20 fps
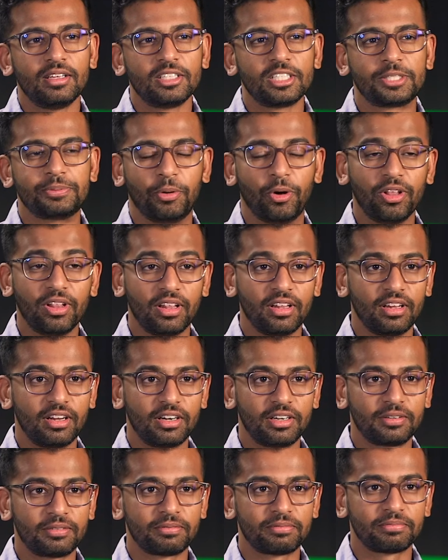Spoiler
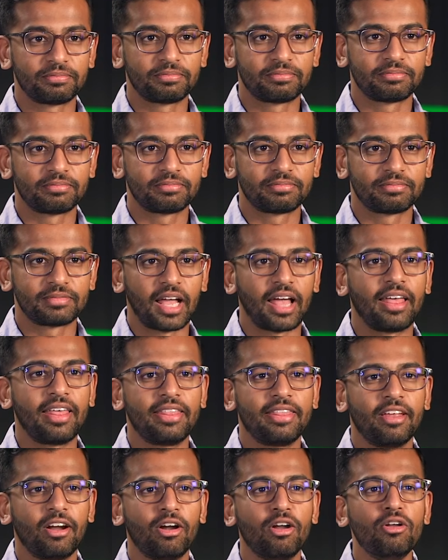alert,
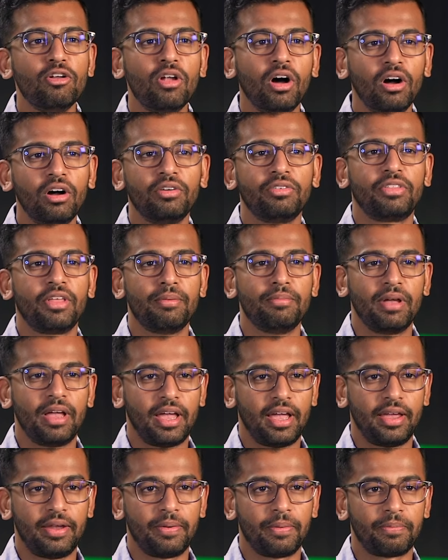there are a lot of them
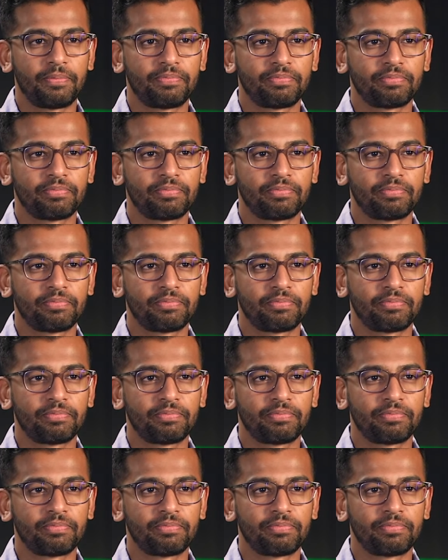ahead.